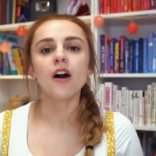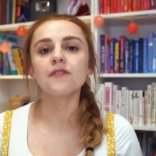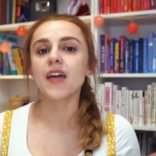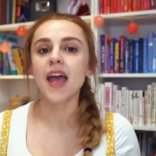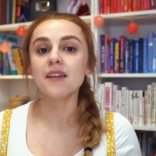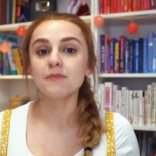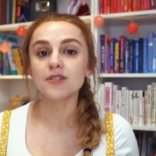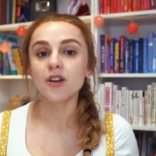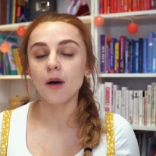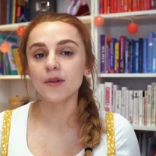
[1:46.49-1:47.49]
Of the eight
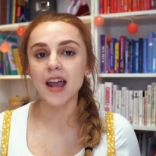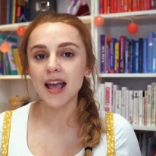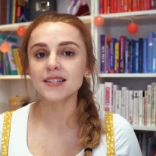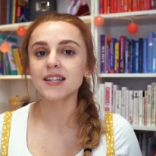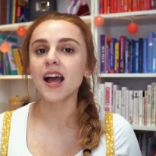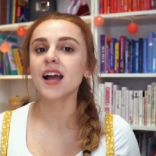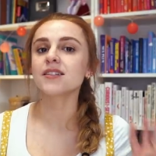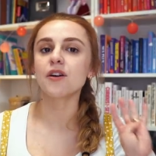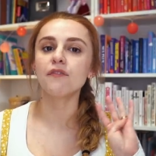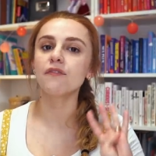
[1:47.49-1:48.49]
most common S T
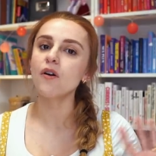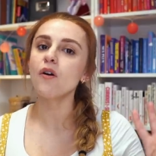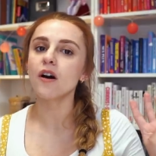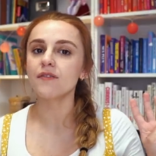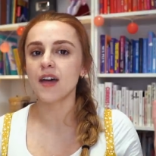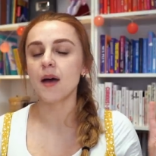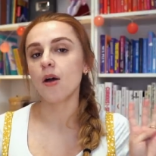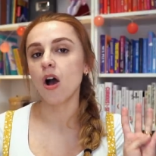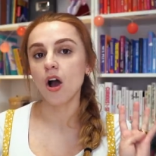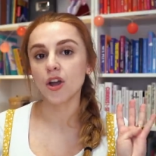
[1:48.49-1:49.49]
Is, four of them
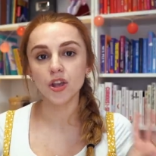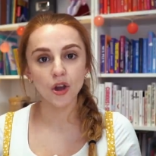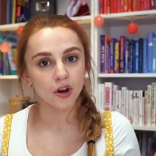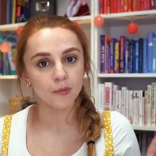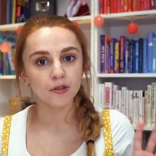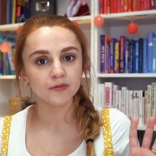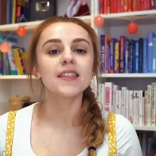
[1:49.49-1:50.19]
are curable.